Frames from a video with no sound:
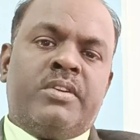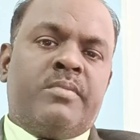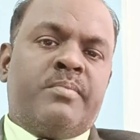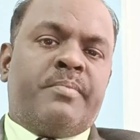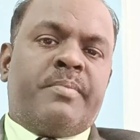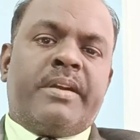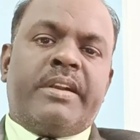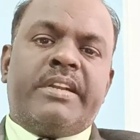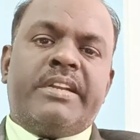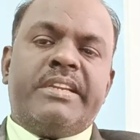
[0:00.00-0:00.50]

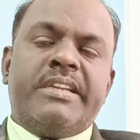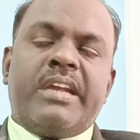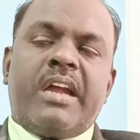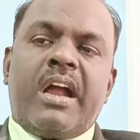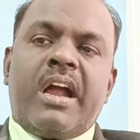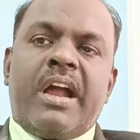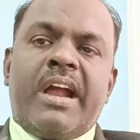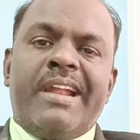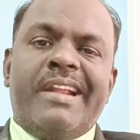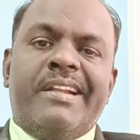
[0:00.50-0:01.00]
But
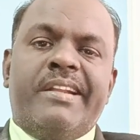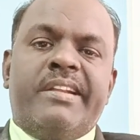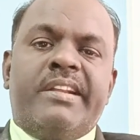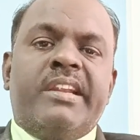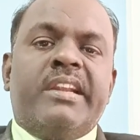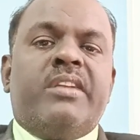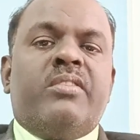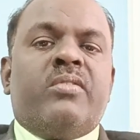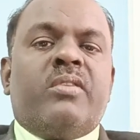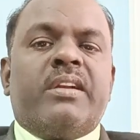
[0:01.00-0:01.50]
I
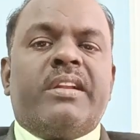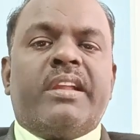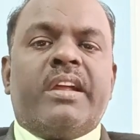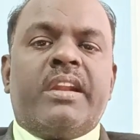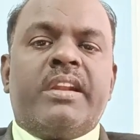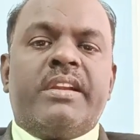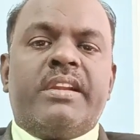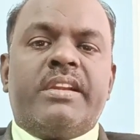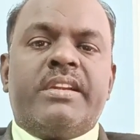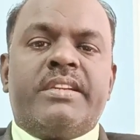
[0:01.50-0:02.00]
did not
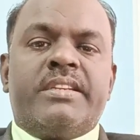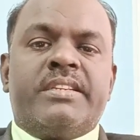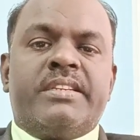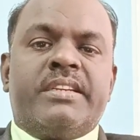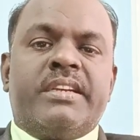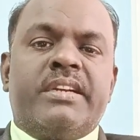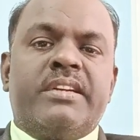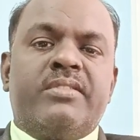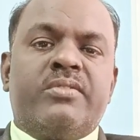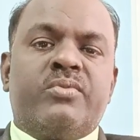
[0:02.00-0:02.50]

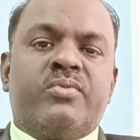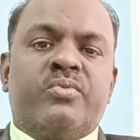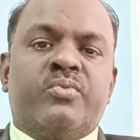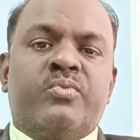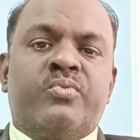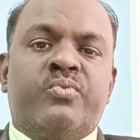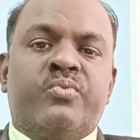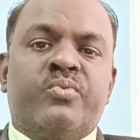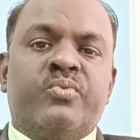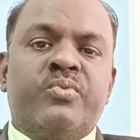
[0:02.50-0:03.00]
understand
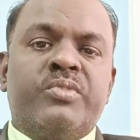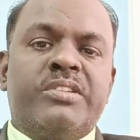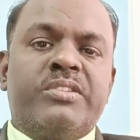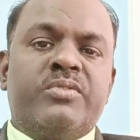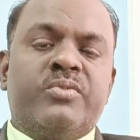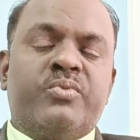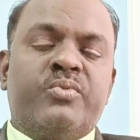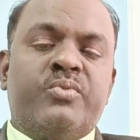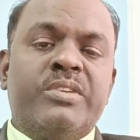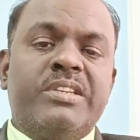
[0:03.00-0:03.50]

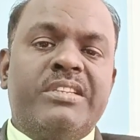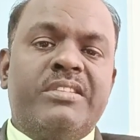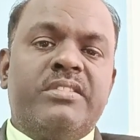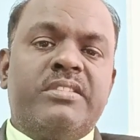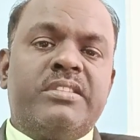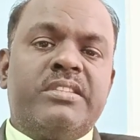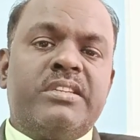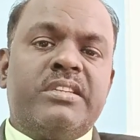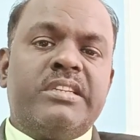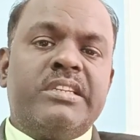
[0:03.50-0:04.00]

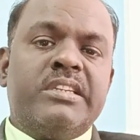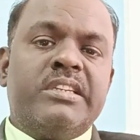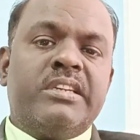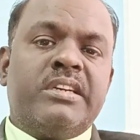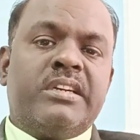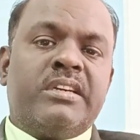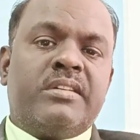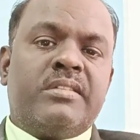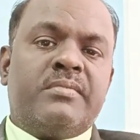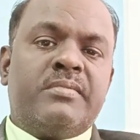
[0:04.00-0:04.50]
which
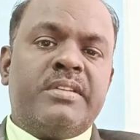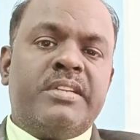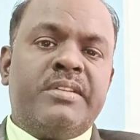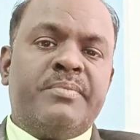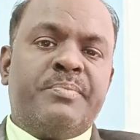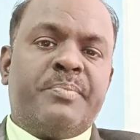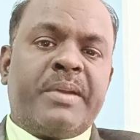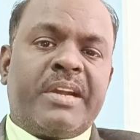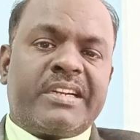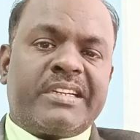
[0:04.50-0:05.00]

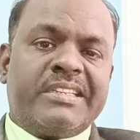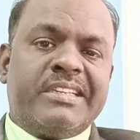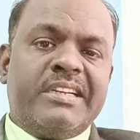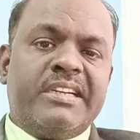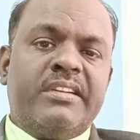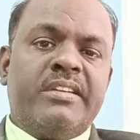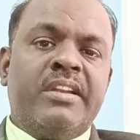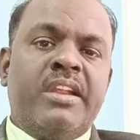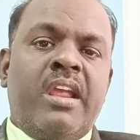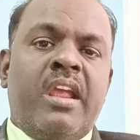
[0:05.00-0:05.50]

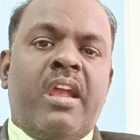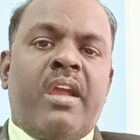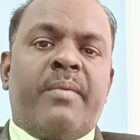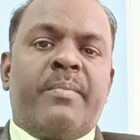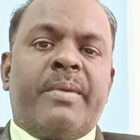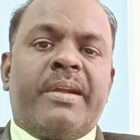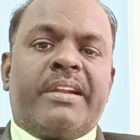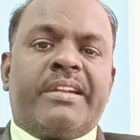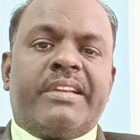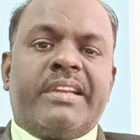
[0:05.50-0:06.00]
infected
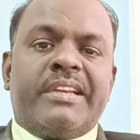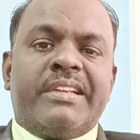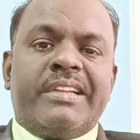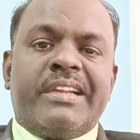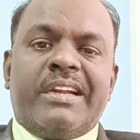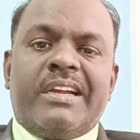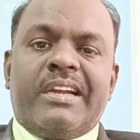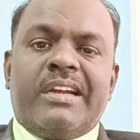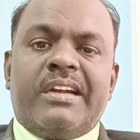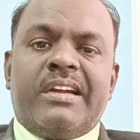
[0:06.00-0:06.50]

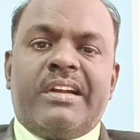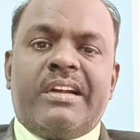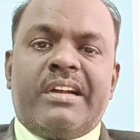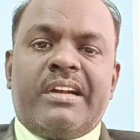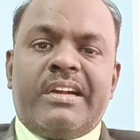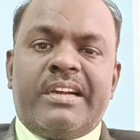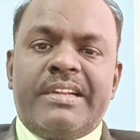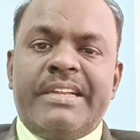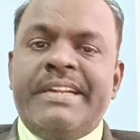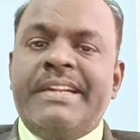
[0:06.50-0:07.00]
bacteria
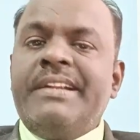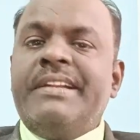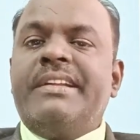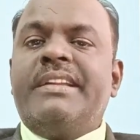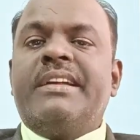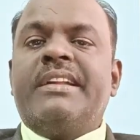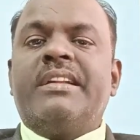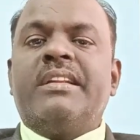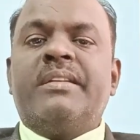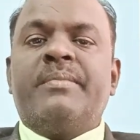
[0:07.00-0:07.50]

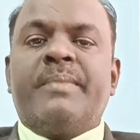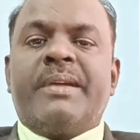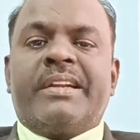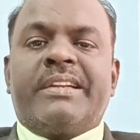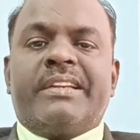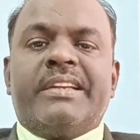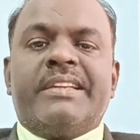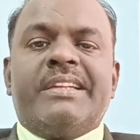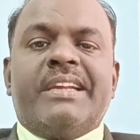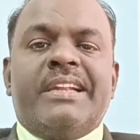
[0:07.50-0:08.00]
enter
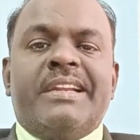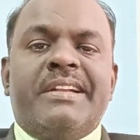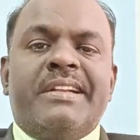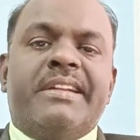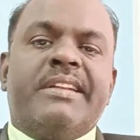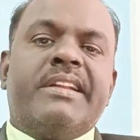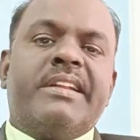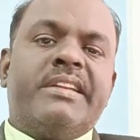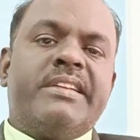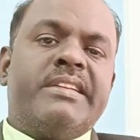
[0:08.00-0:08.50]

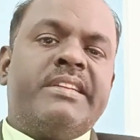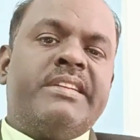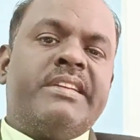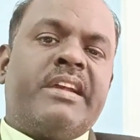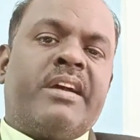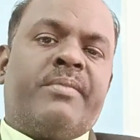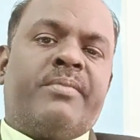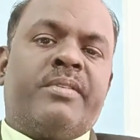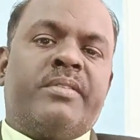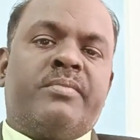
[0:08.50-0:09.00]
in
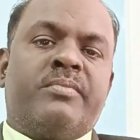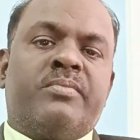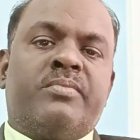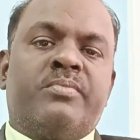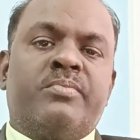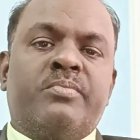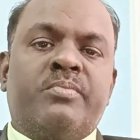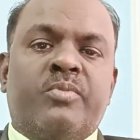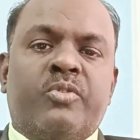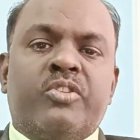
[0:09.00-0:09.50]
our
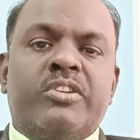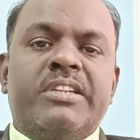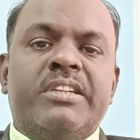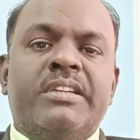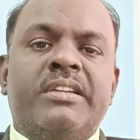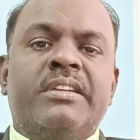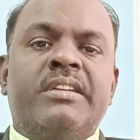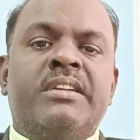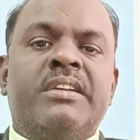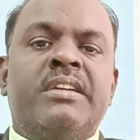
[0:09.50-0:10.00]

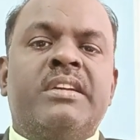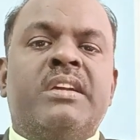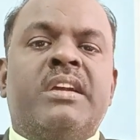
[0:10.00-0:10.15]
body.